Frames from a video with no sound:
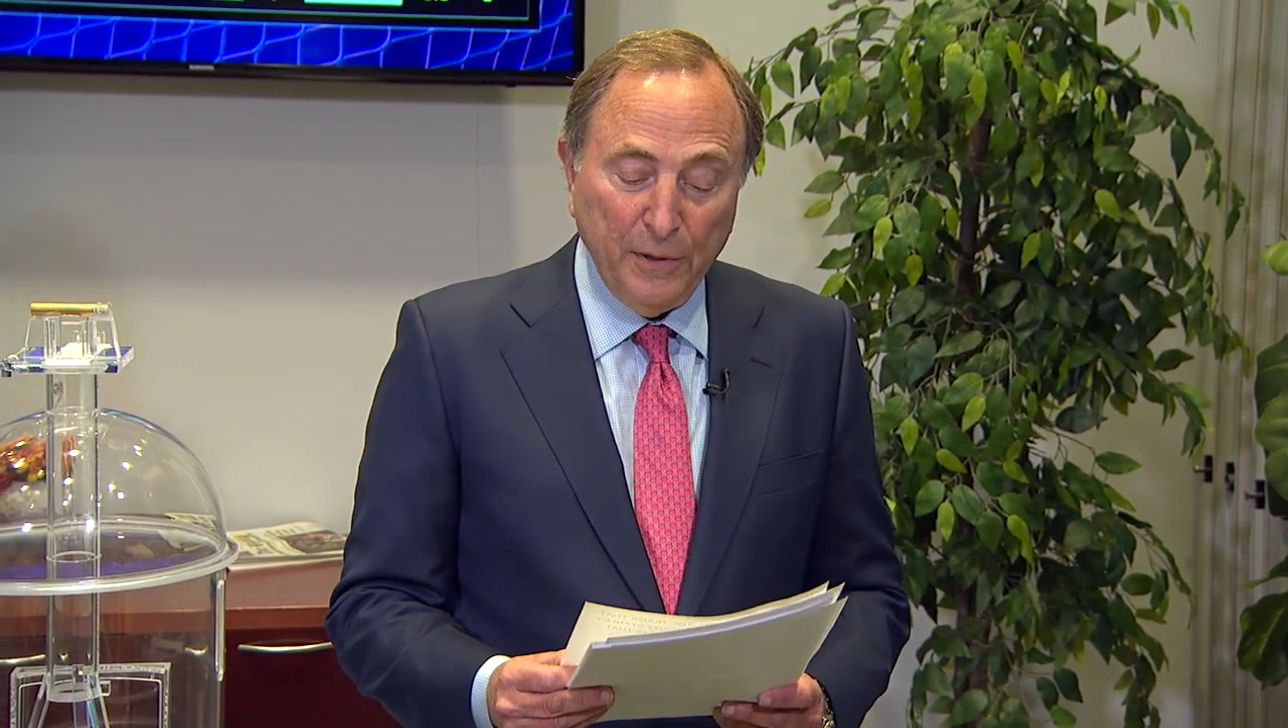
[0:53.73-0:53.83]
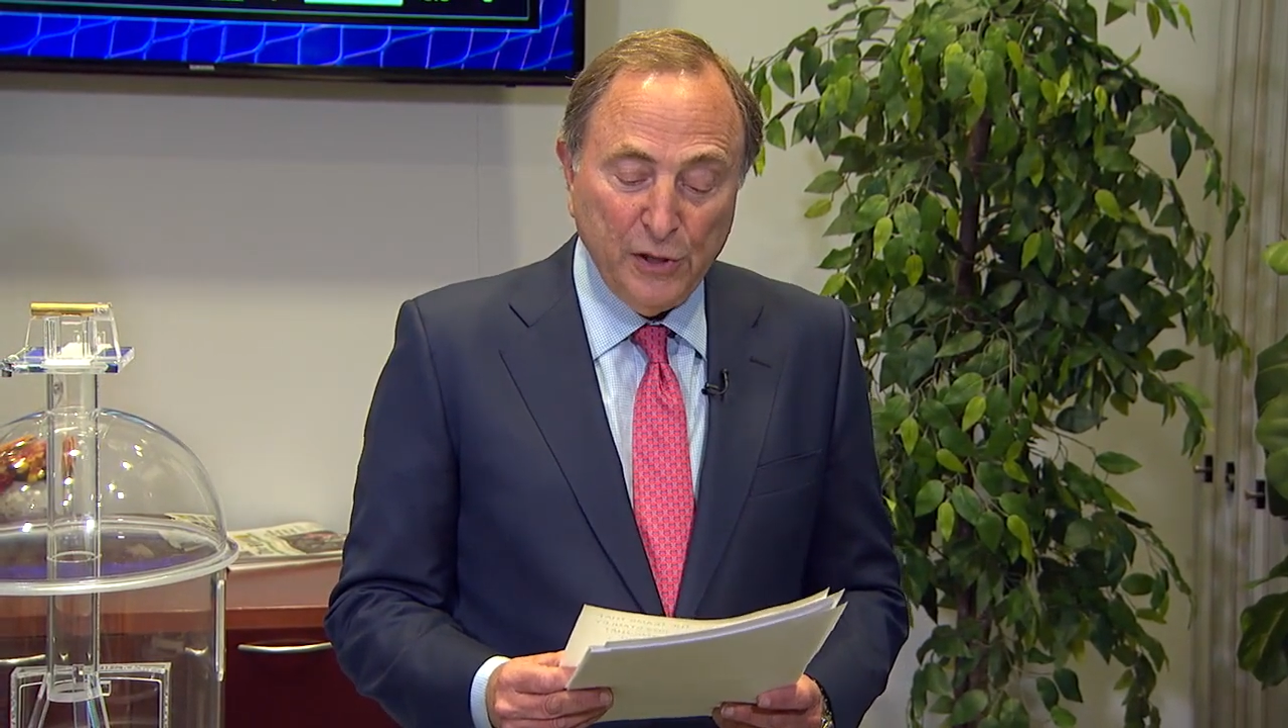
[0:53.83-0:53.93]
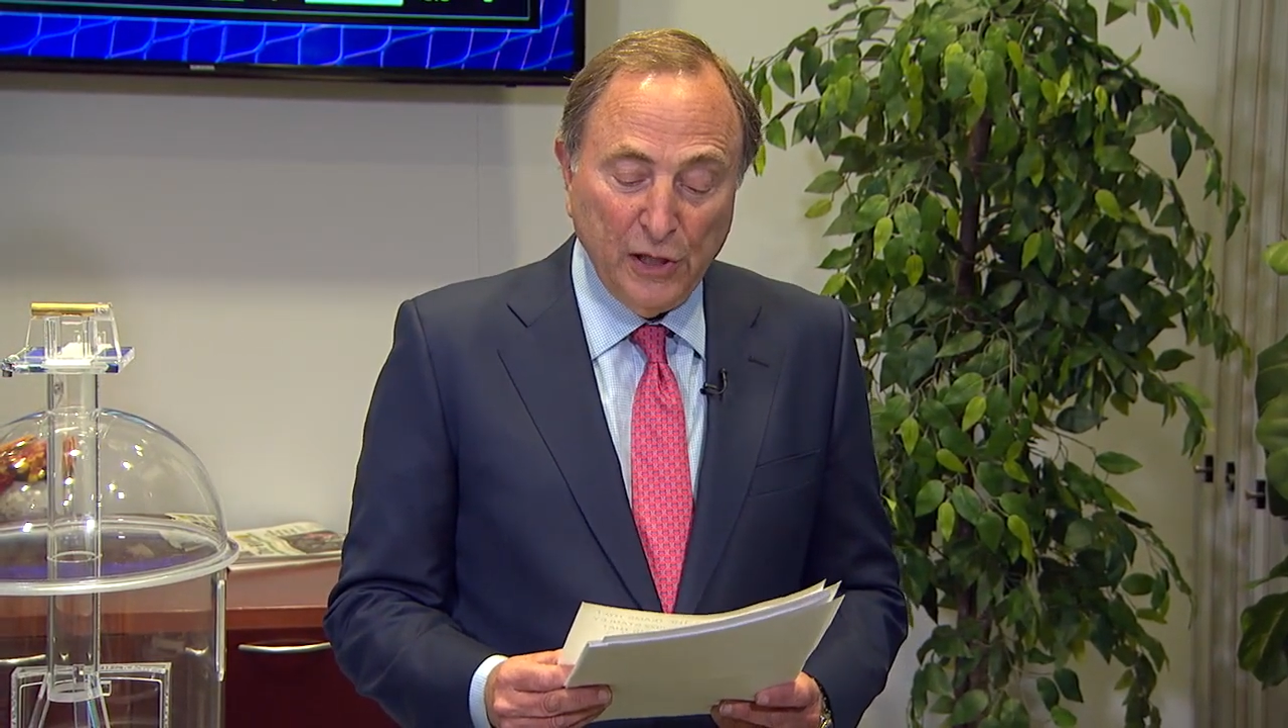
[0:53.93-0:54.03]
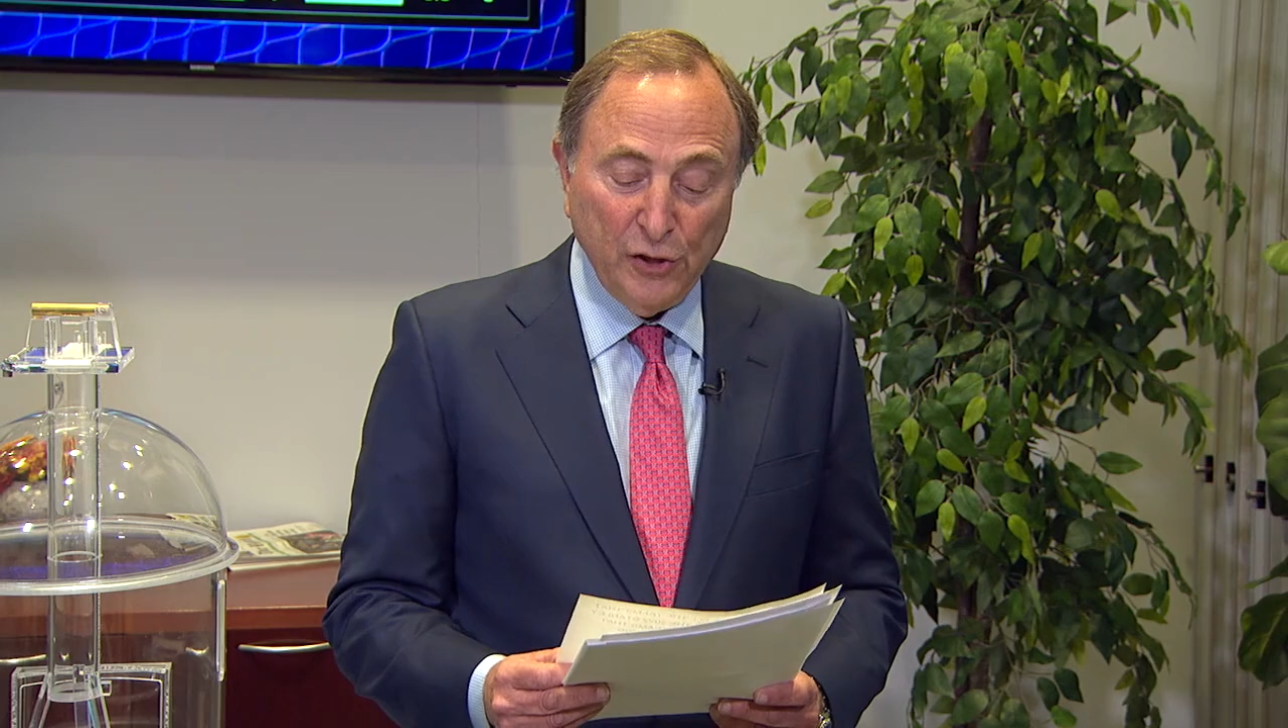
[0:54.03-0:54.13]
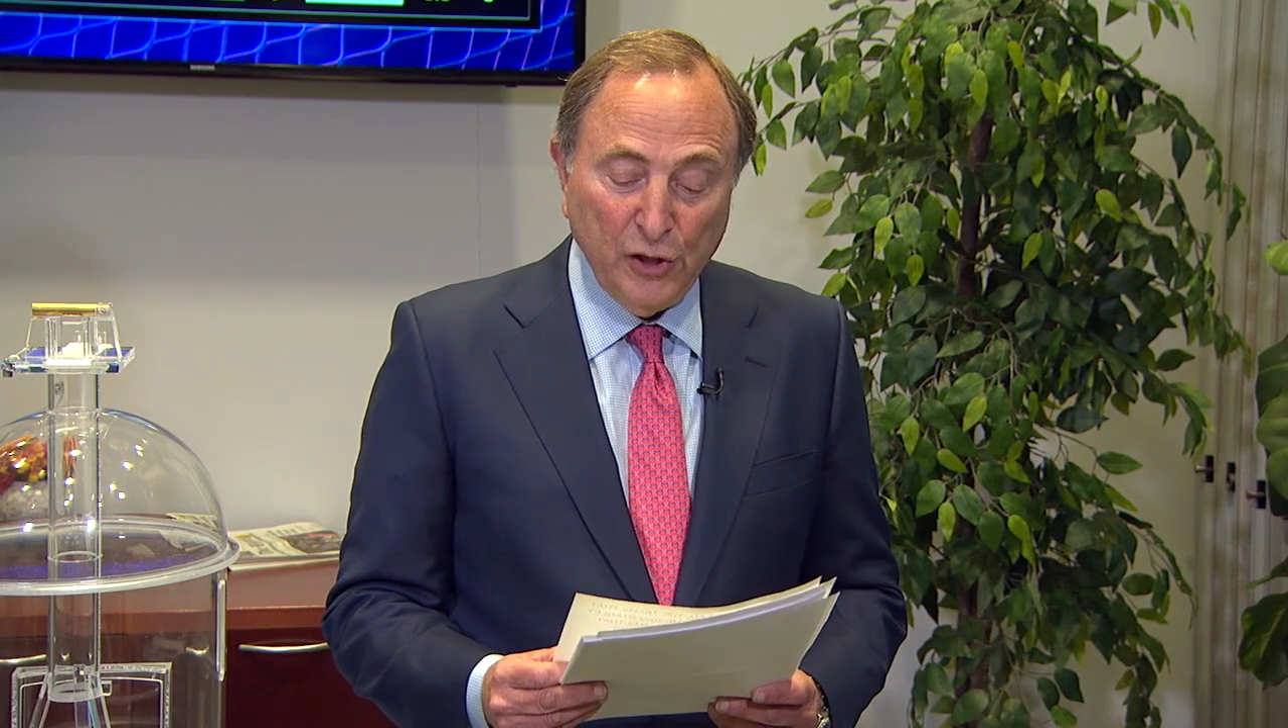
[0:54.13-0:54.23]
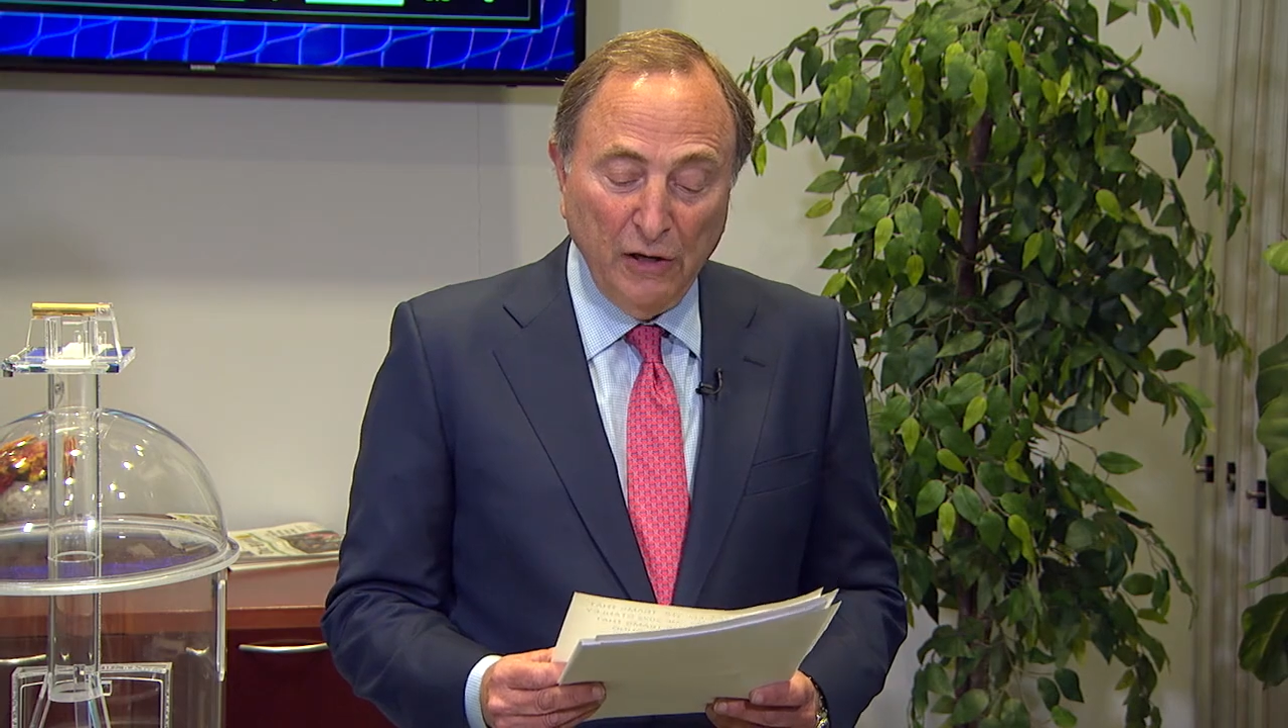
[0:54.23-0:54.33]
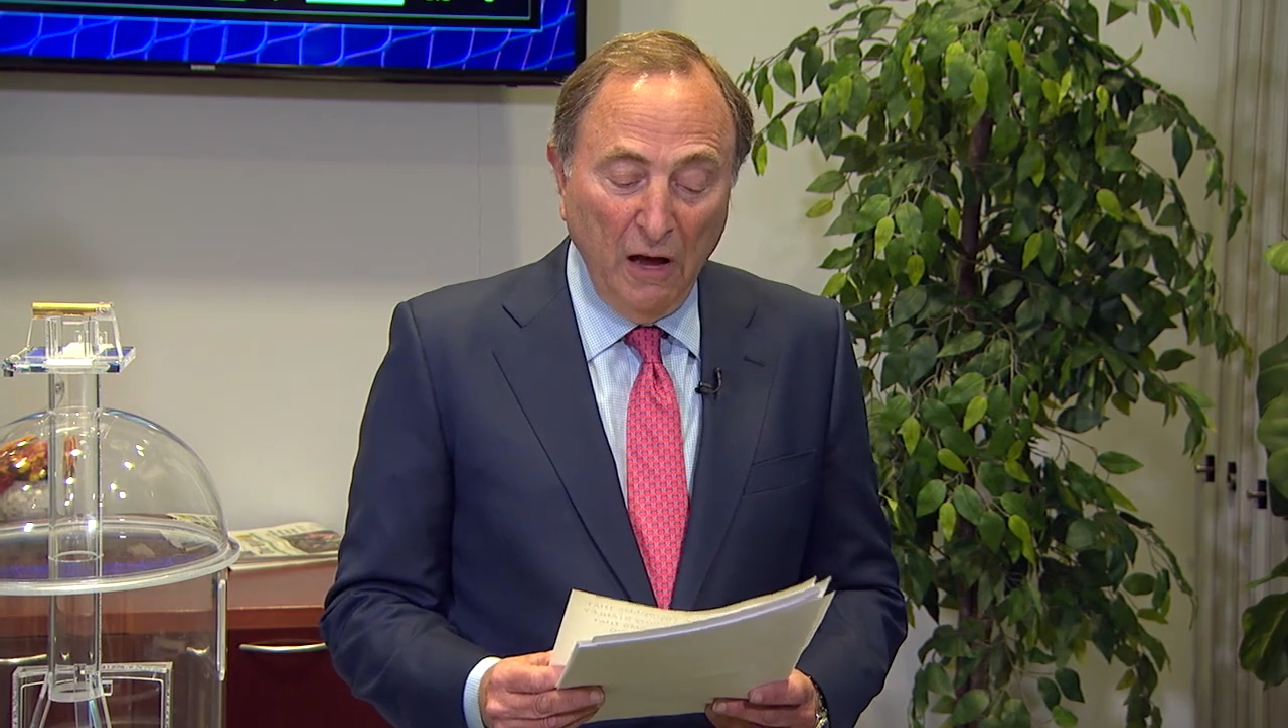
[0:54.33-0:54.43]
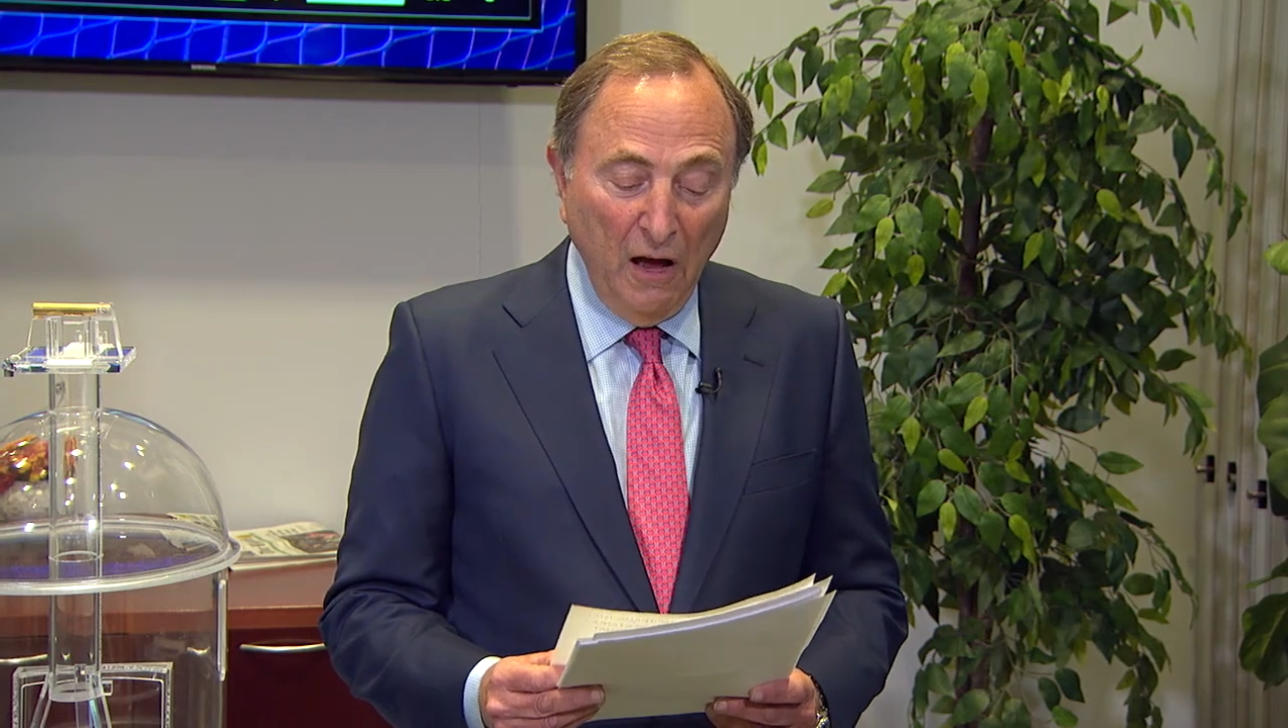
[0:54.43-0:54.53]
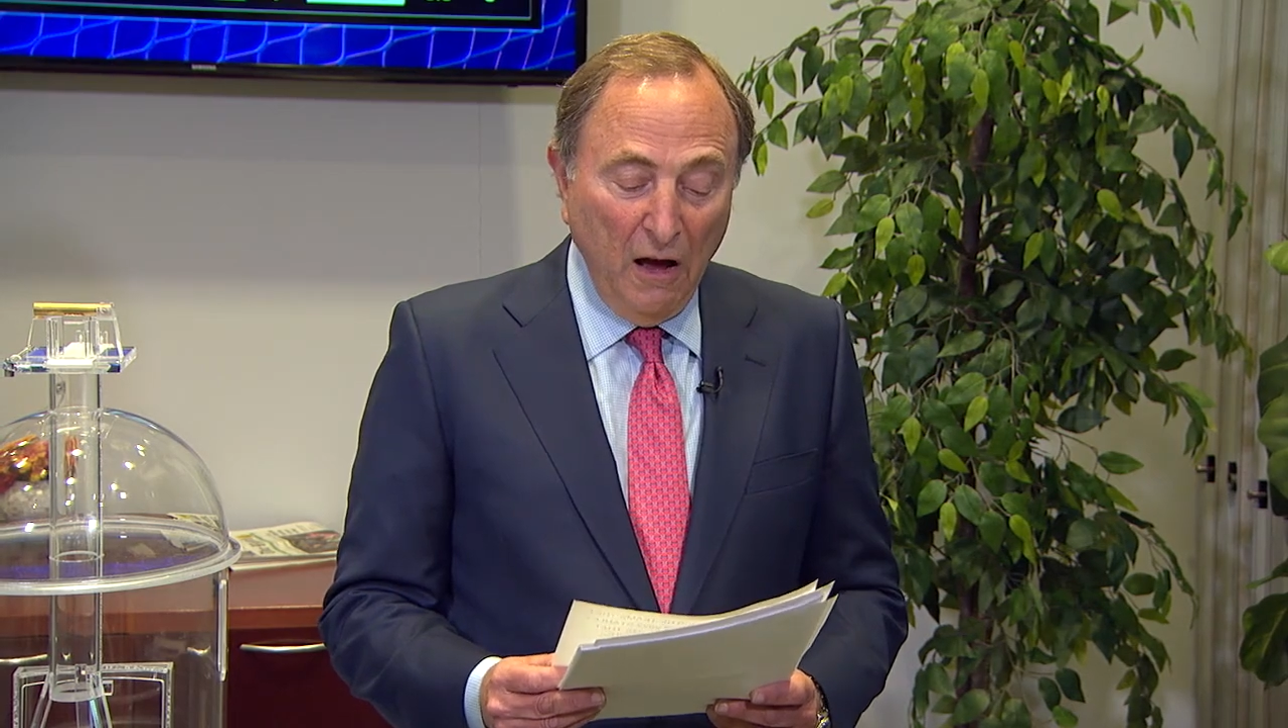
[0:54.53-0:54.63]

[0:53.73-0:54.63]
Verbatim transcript: position